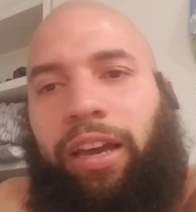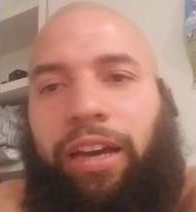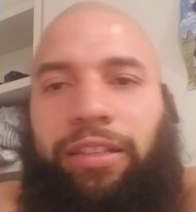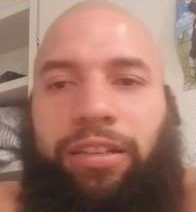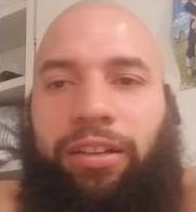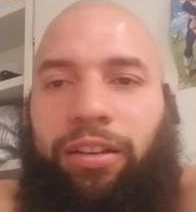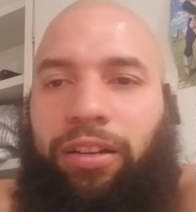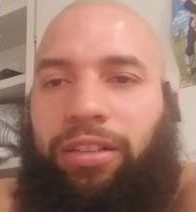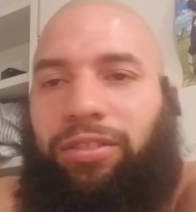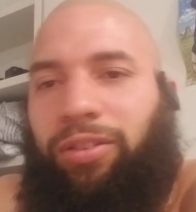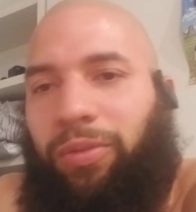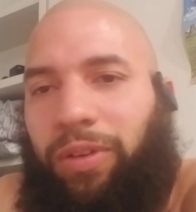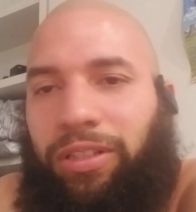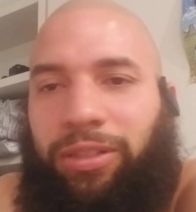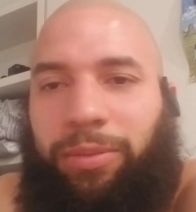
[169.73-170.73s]
I tell her, let's go
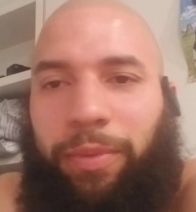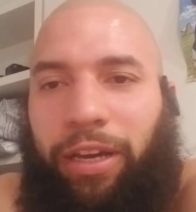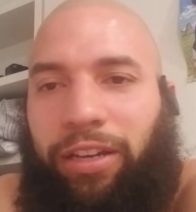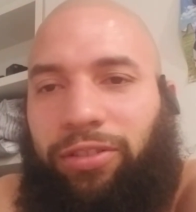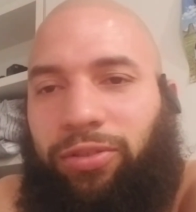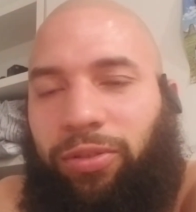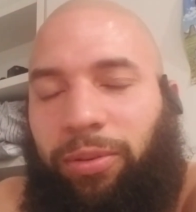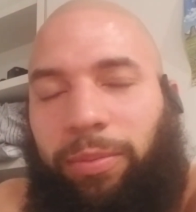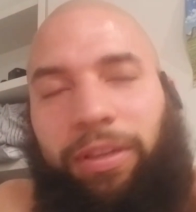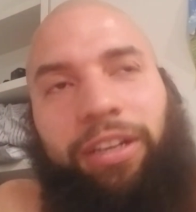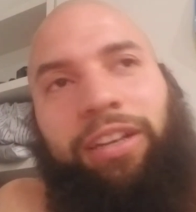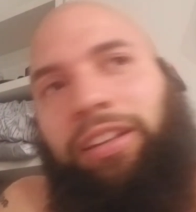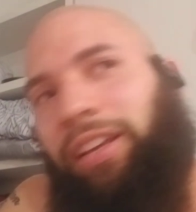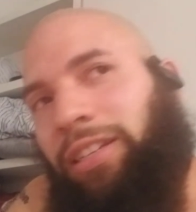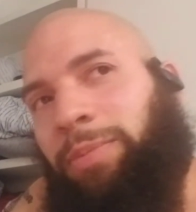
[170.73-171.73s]
get some ice cream.
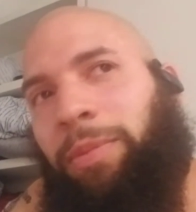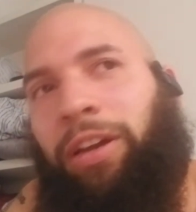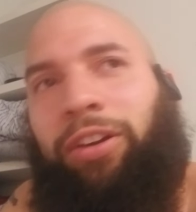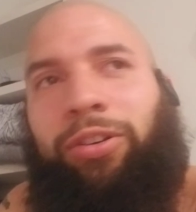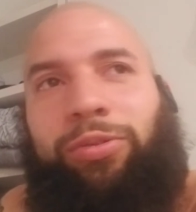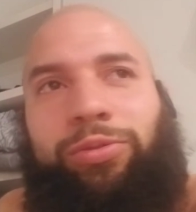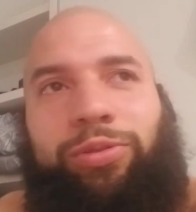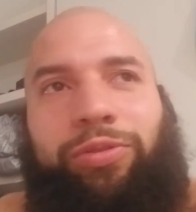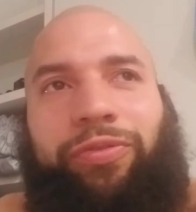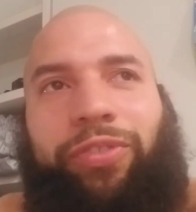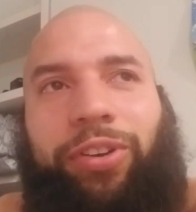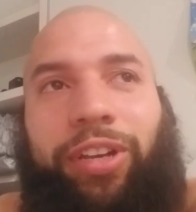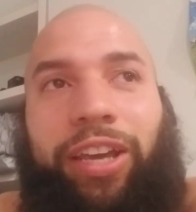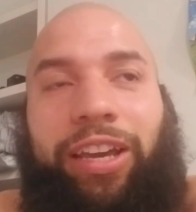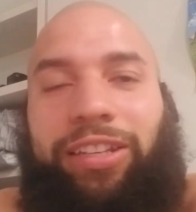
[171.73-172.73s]
That's my go-to for
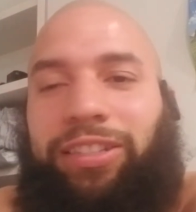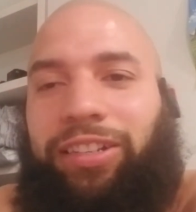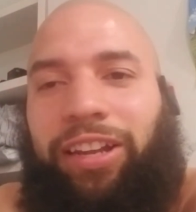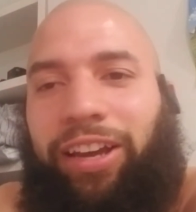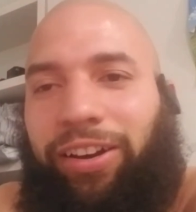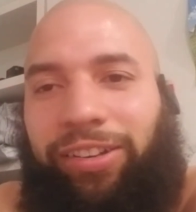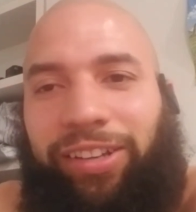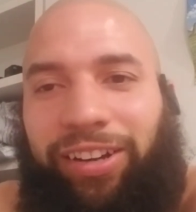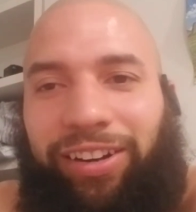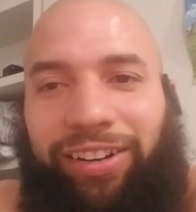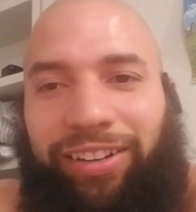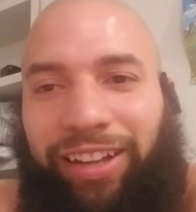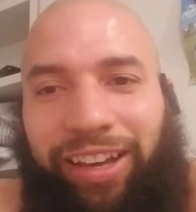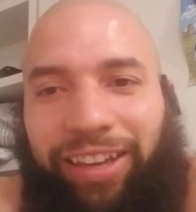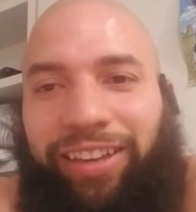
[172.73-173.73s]
dates now,
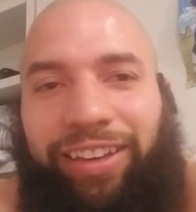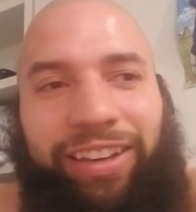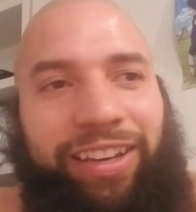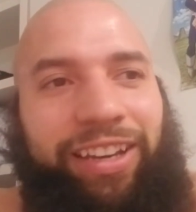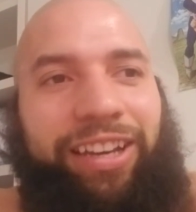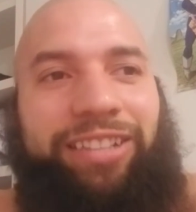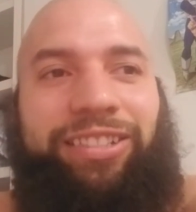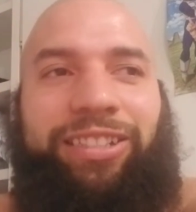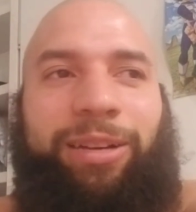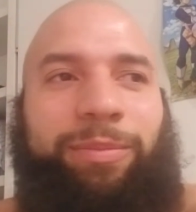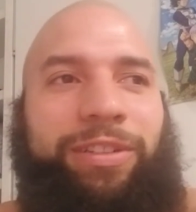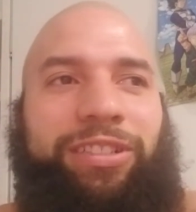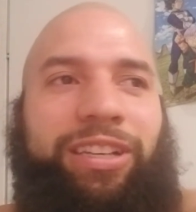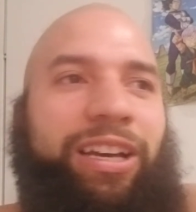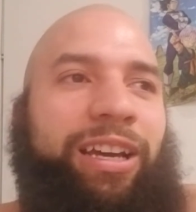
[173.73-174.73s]
y'all. Like, it's
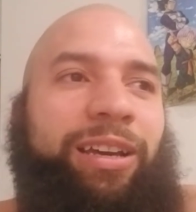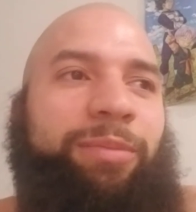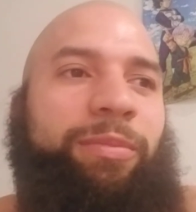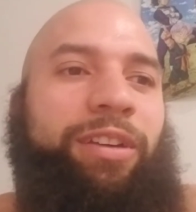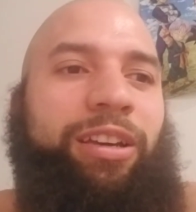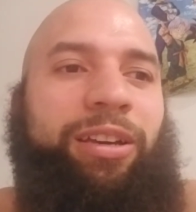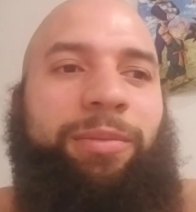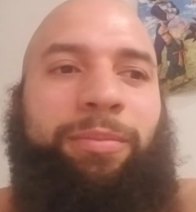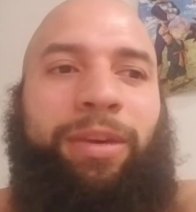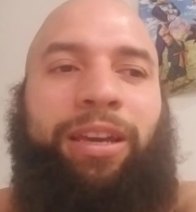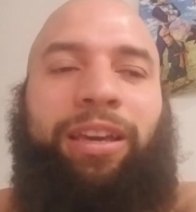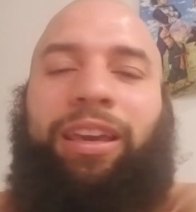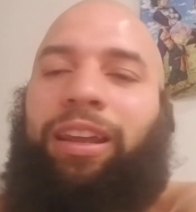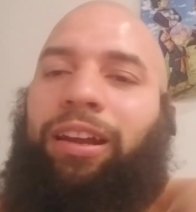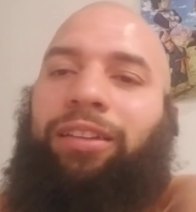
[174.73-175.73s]
summertime.
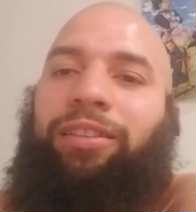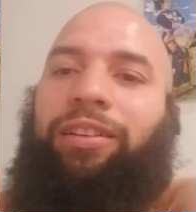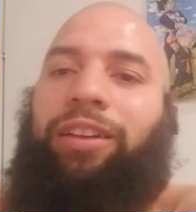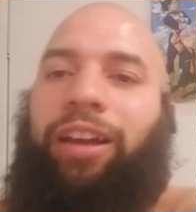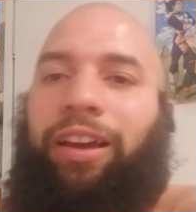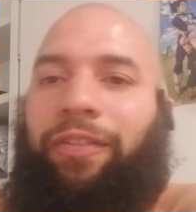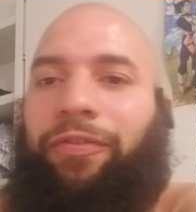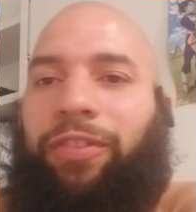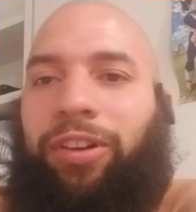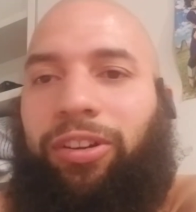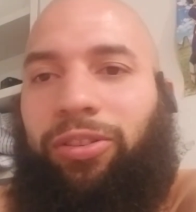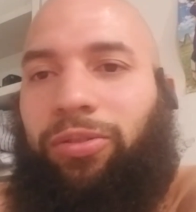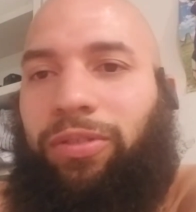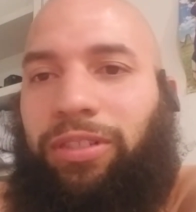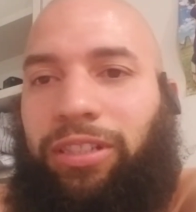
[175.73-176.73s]
Man, get out there and have fun.
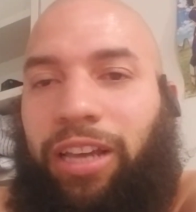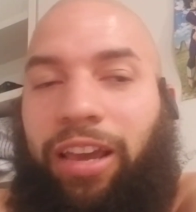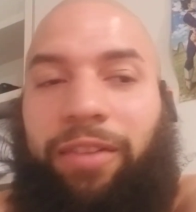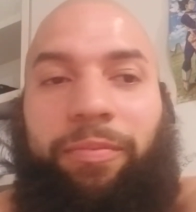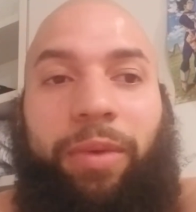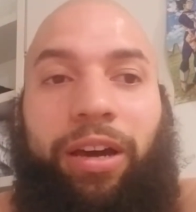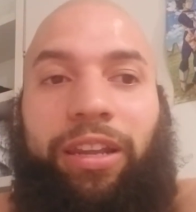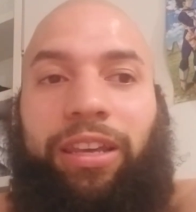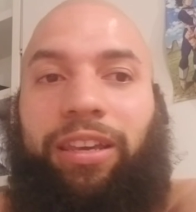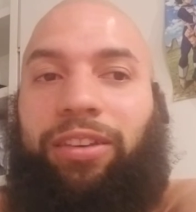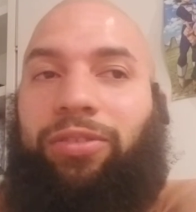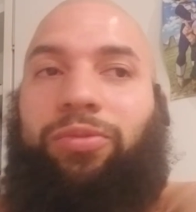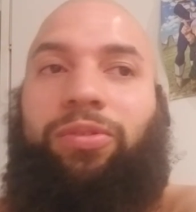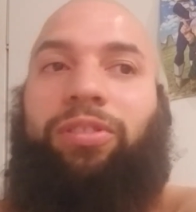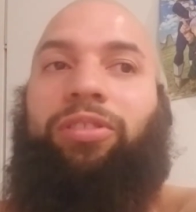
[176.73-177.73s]
You can save money.
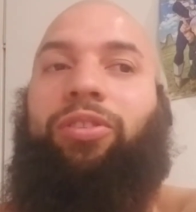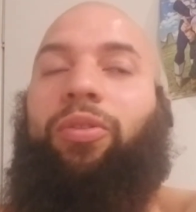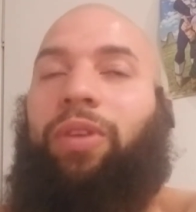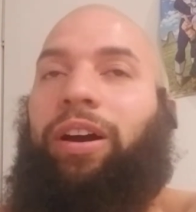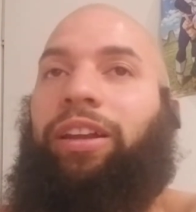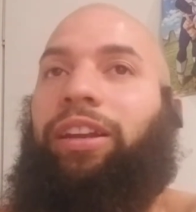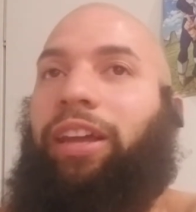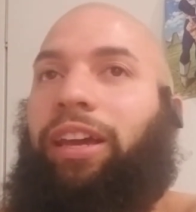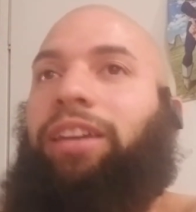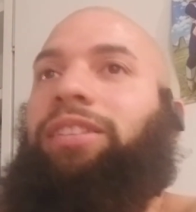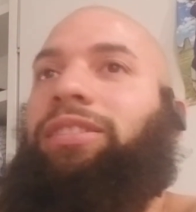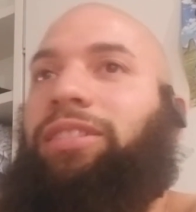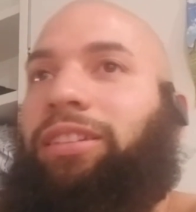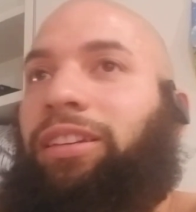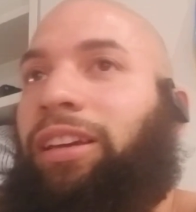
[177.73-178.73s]
You can go on
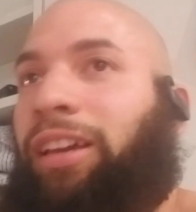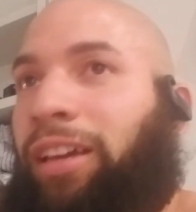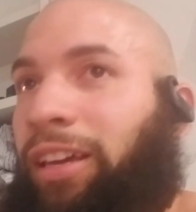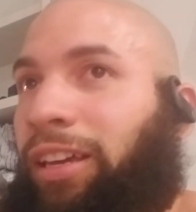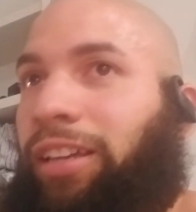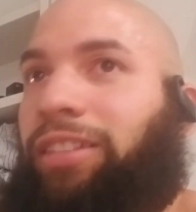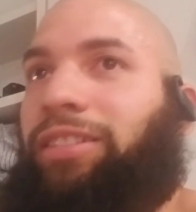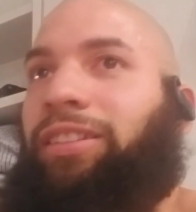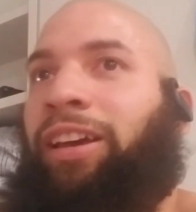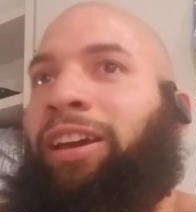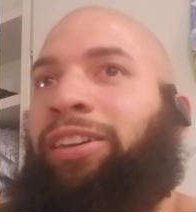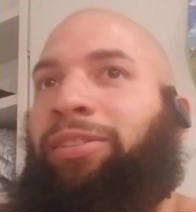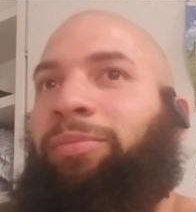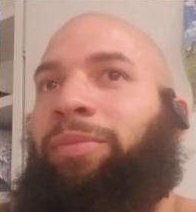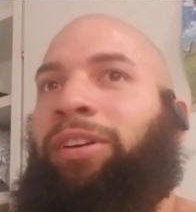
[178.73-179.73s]
dates and
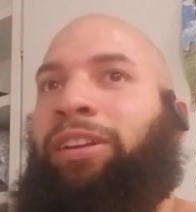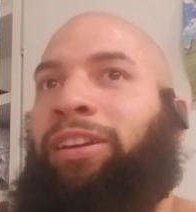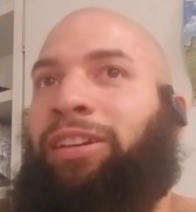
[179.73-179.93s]
stack your money.